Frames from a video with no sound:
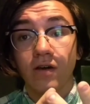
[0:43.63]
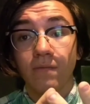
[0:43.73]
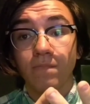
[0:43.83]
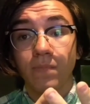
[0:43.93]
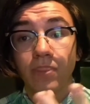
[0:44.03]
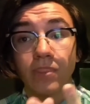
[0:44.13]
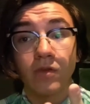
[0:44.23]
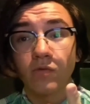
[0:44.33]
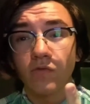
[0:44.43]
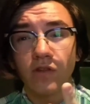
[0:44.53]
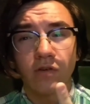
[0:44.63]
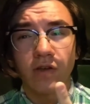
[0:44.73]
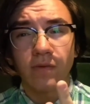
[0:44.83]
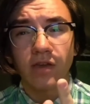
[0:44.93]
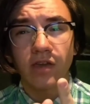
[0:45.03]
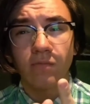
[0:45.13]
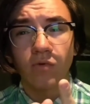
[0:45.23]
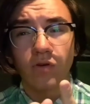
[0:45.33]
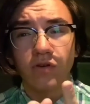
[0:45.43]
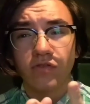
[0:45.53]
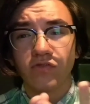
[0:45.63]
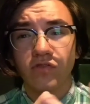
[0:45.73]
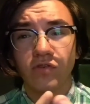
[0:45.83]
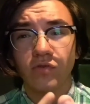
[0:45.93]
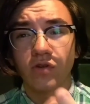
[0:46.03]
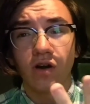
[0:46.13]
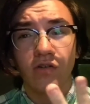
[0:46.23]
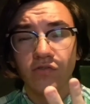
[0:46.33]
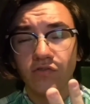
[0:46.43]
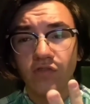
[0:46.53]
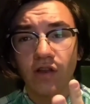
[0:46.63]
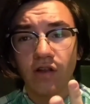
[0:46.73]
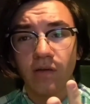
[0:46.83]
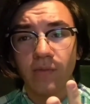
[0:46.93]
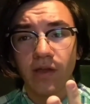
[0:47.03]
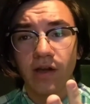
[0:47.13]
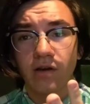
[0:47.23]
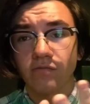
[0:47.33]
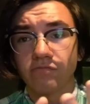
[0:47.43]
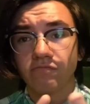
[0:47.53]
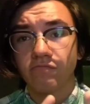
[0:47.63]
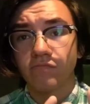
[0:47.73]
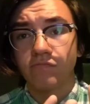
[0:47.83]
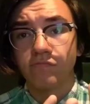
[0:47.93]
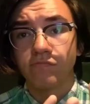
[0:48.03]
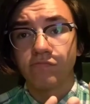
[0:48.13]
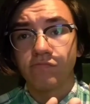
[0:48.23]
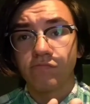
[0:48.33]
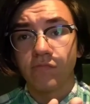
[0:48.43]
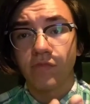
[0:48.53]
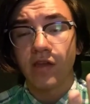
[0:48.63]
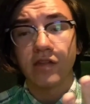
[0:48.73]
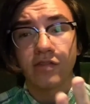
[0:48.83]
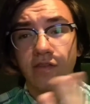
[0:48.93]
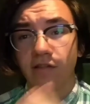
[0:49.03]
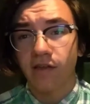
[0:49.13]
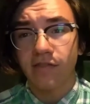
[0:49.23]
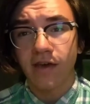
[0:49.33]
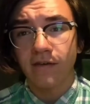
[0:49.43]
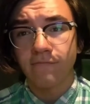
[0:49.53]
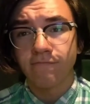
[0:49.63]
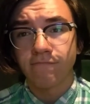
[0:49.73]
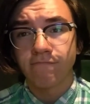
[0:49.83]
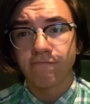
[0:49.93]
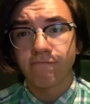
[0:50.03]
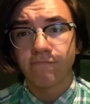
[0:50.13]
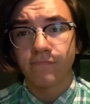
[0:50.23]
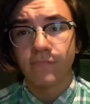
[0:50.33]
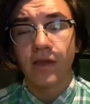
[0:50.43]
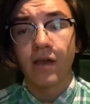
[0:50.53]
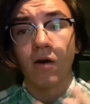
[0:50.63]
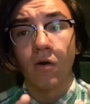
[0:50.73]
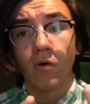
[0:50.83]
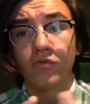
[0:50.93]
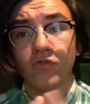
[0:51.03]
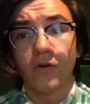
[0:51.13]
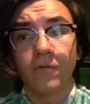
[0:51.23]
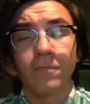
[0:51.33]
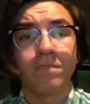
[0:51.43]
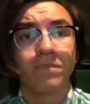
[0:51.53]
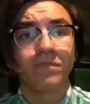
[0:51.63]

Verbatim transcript: um, new video gaming keyboards, new consoles that are coming out, anything like that. Also,